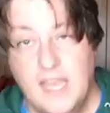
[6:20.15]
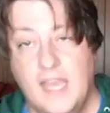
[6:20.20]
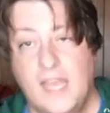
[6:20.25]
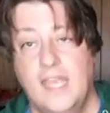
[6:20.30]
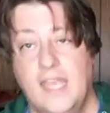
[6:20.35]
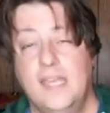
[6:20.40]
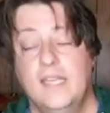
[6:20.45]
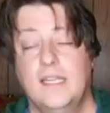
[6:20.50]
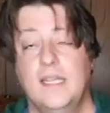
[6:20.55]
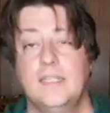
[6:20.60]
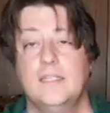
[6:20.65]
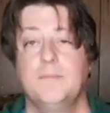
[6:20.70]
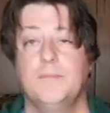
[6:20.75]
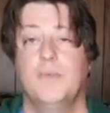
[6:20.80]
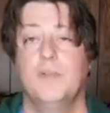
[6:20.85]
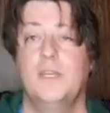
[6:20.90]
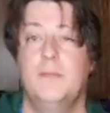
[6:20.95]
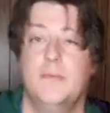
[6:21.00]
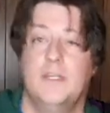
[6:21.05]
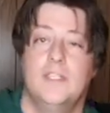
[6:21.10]
And that's
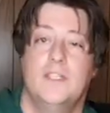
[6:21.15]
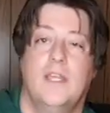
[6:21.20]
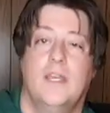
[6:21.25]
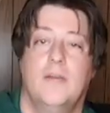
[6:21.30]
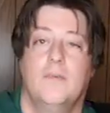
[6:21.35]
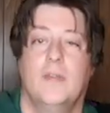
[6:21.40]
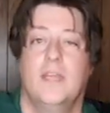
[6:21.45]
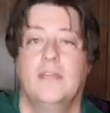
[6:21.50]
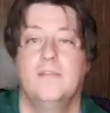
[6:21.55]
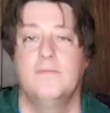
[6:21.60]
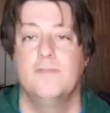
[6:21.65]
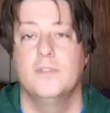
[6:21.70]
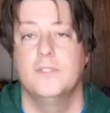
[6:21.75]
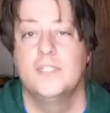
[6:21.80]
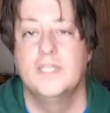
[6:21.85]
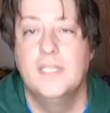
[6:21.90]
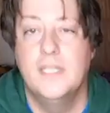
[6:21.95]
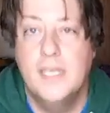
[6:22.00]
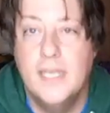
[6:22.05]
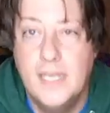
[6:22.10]
pretty much that rant for
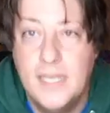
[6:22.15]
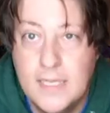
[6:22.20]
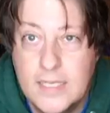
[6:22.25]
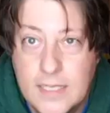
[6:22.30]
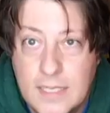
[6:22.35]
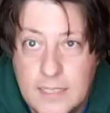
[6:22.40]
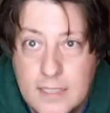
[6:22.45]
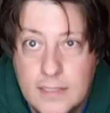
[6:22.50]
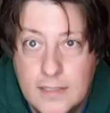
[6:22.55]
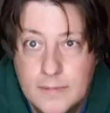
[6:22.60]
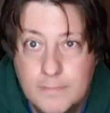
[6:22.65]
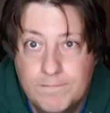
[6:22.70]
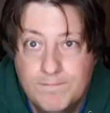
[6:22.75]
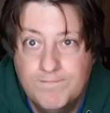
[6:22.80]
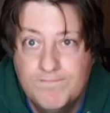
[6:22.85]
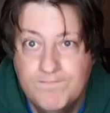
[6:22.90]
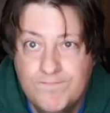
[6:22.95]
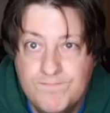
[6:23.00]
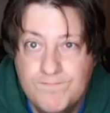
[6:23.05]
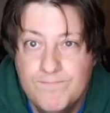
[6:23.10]
today. Other
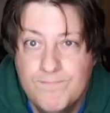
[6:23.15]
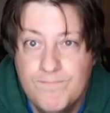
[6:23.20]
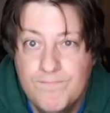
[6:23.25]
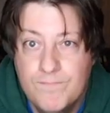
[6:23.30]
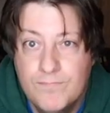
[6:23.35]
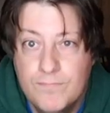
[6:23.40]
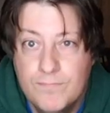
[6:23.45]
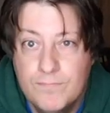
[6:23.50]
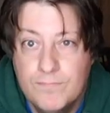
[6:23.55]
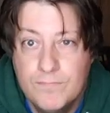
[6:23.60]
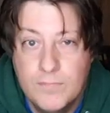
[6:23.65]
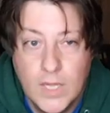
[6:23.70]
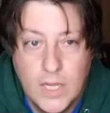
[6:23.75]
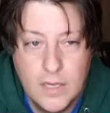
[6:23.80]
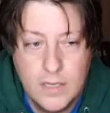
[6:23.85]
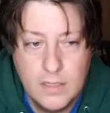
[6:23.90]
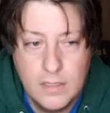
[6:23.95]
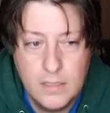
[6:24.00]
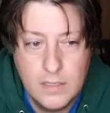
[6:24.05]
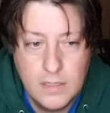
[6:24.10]

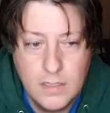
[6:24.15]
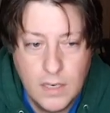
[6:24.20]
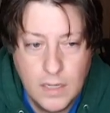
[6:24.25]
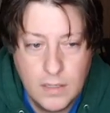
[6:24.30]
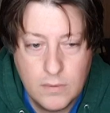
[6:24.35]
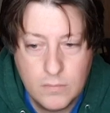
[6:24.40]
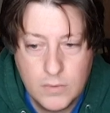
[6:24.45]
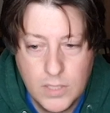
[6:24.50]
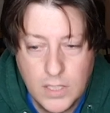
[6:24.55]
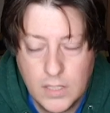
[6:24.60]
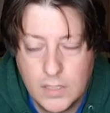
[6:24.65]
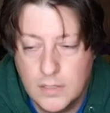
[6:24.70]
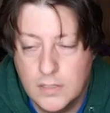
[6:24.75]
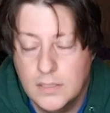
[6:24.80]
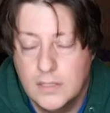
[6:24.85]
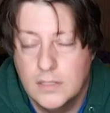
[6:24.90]
than that, what?